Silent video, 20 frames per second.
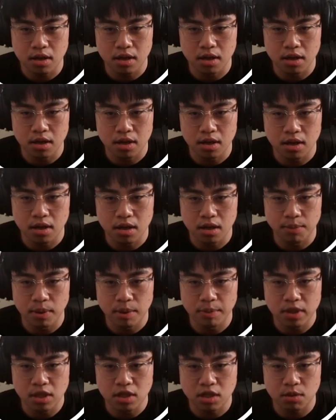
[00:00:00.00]
Yeah, it might
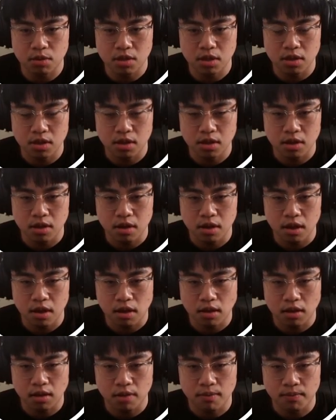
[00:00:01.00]
be this. I think that
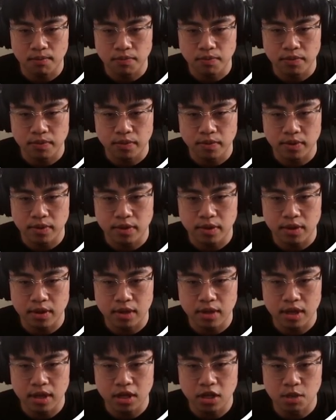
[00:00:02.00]
might be the kid that
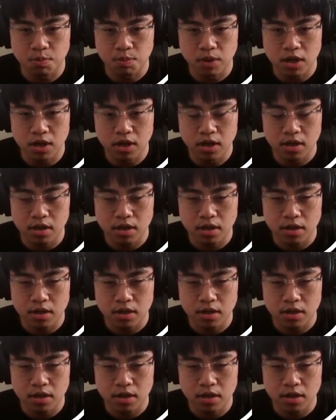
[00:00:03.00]
died. Yeah, the spirit.